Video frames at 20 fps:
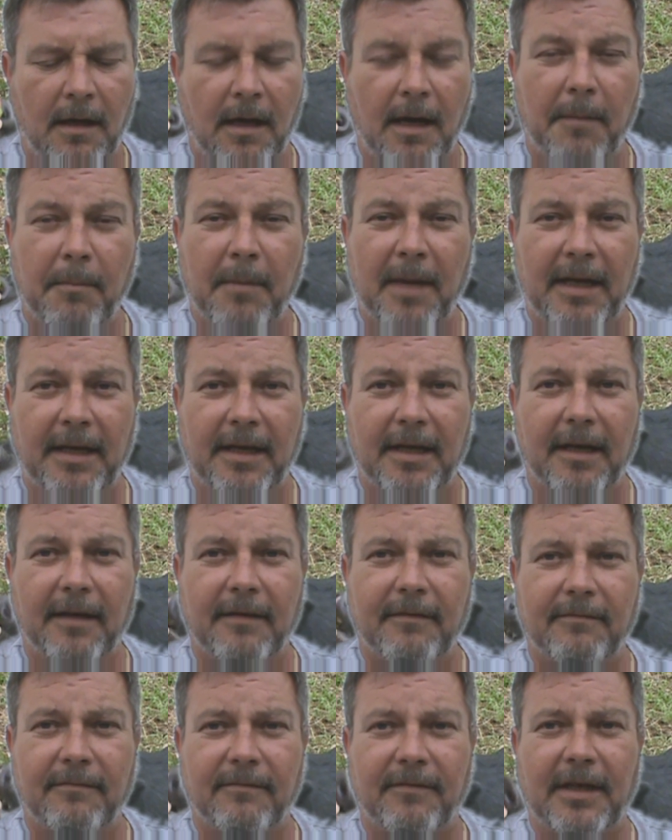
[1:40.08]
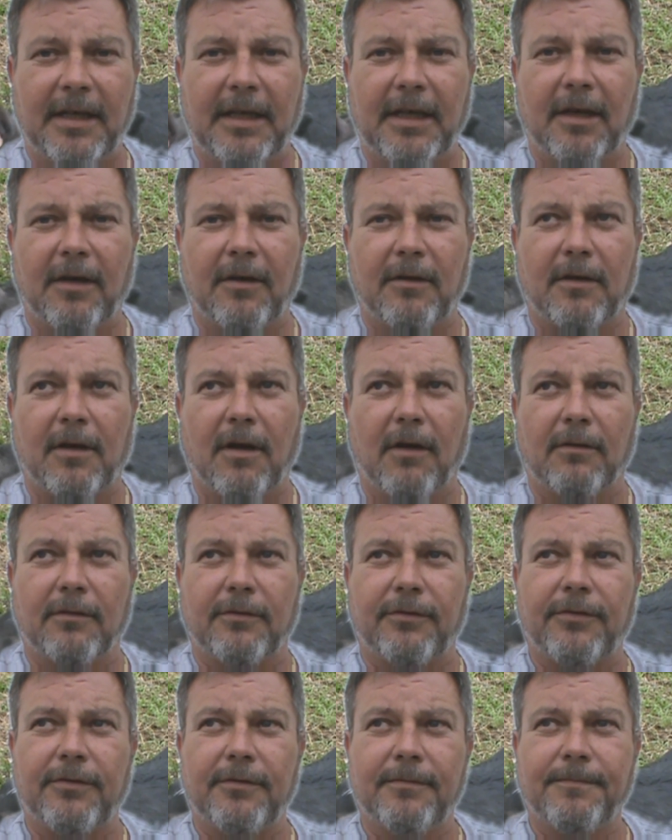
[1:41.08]
I made that video
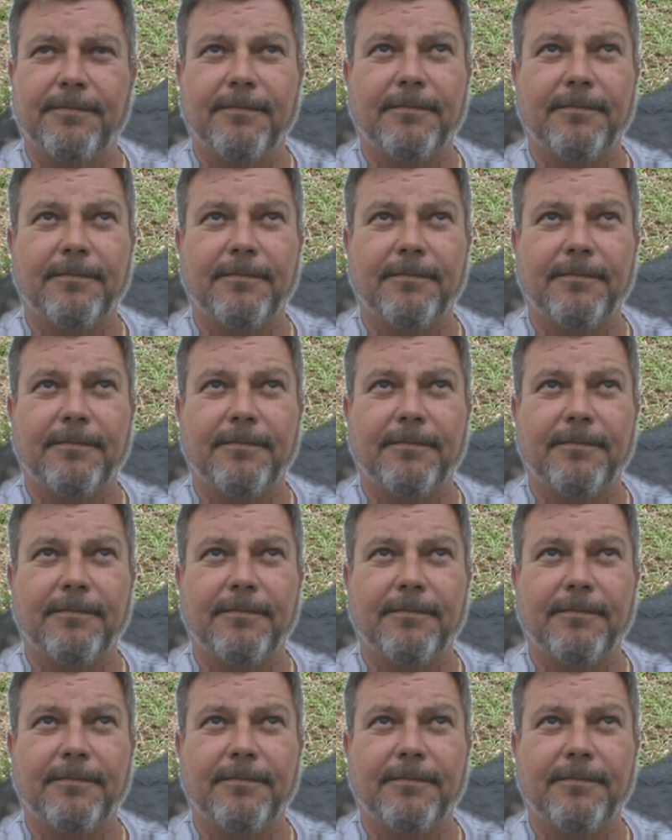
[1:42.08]
cause